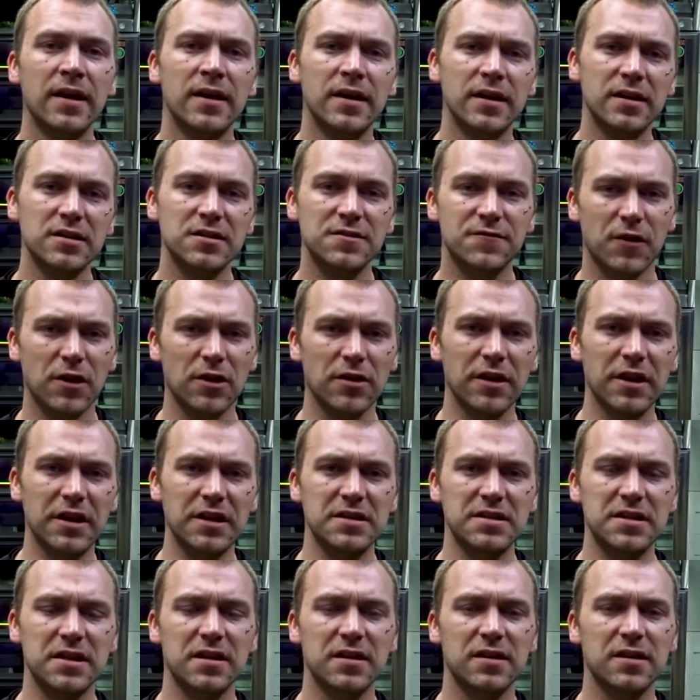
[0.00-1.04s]
And it's very
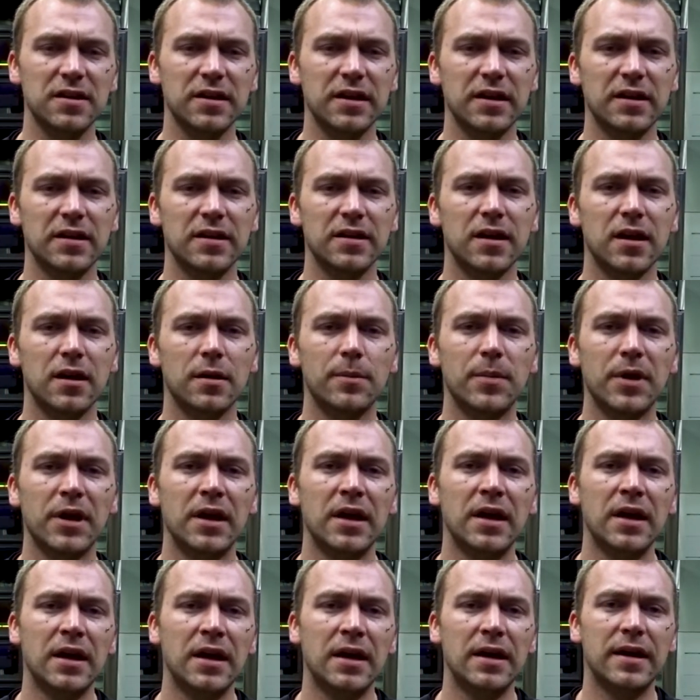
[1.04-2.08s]
easy to clean it up.
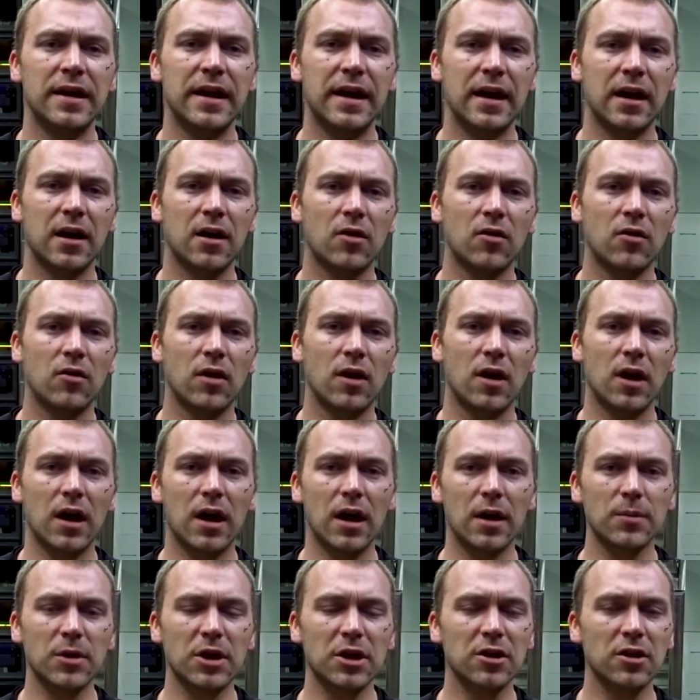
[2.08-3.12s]
Now,
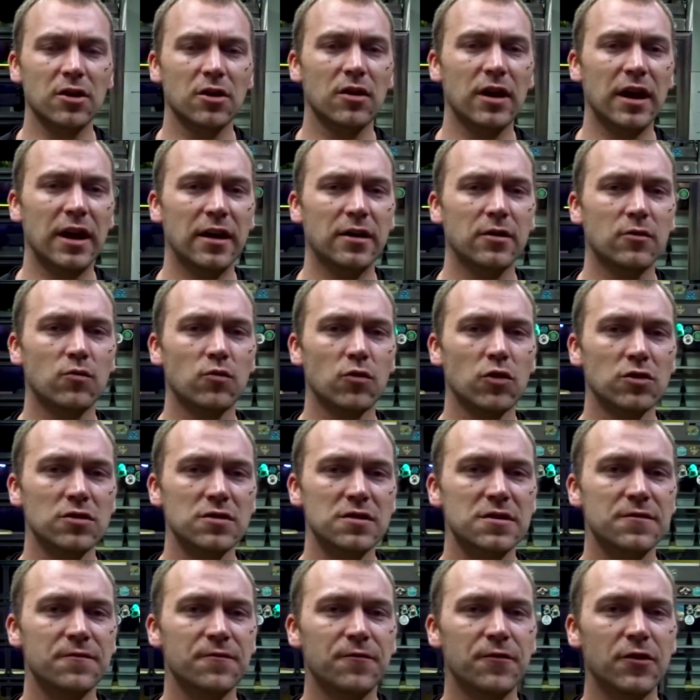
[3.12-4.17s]
I'm going to go ahead and roll
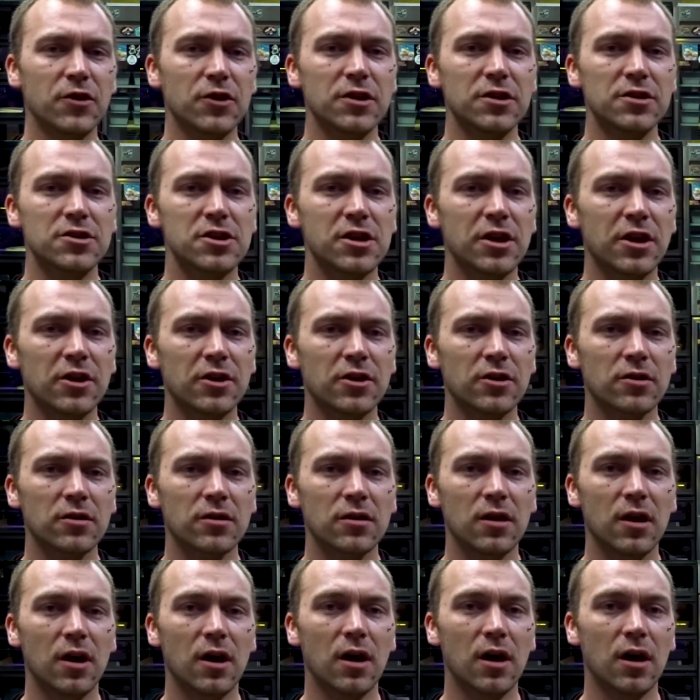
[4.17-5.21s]
some footage here
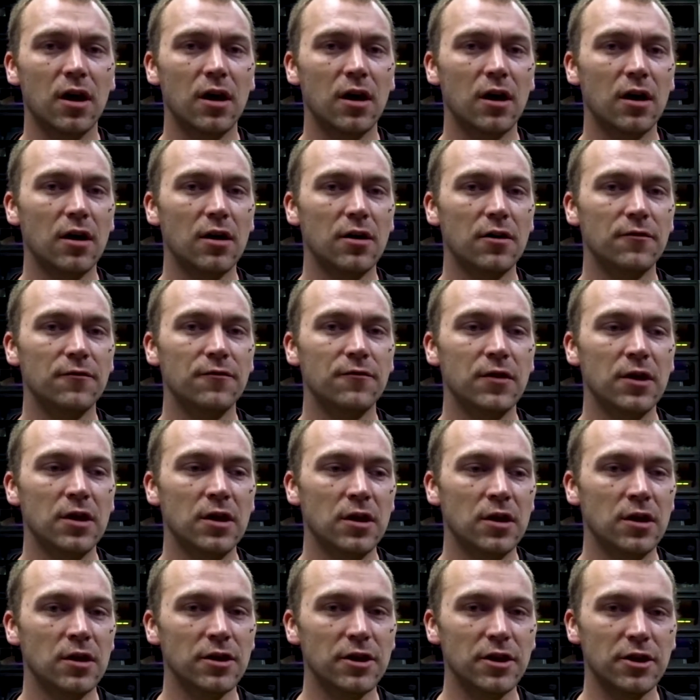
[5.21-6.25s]
of,
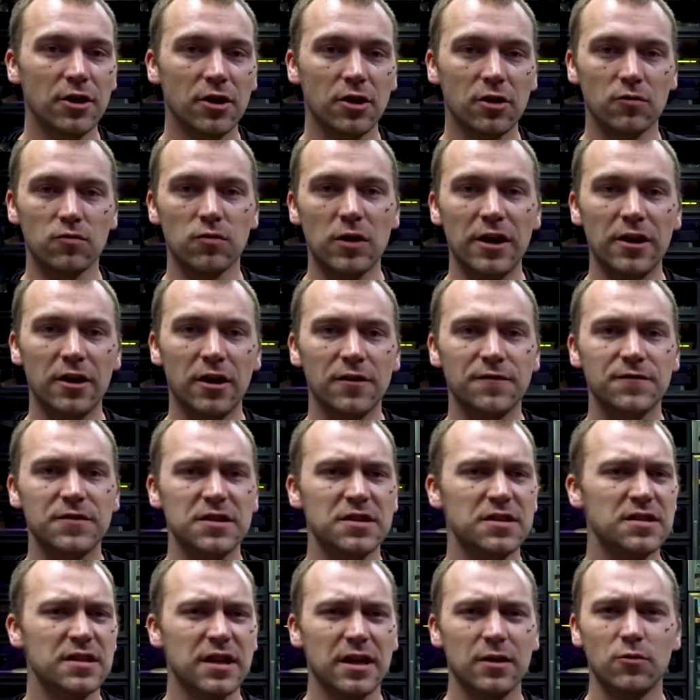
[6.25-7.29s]
right off to the
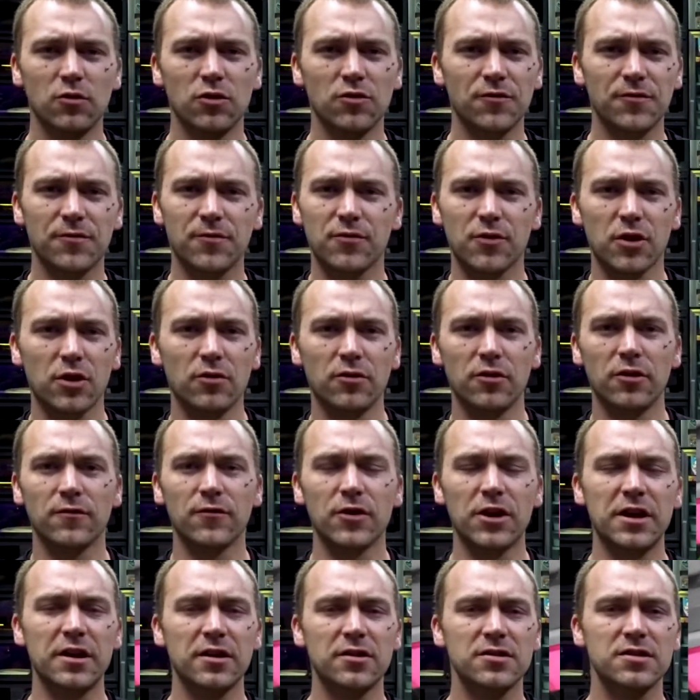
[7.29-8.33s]
side. We'll throw it over
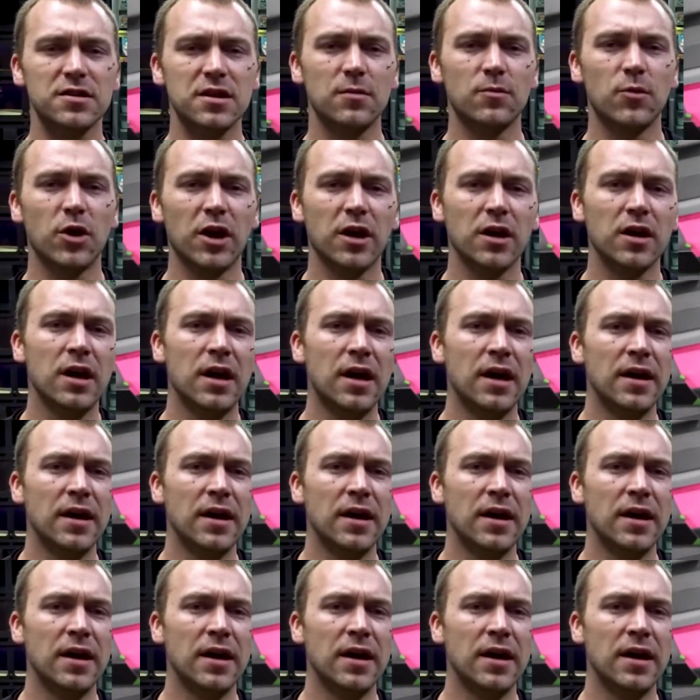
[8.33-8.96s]
here somewhere.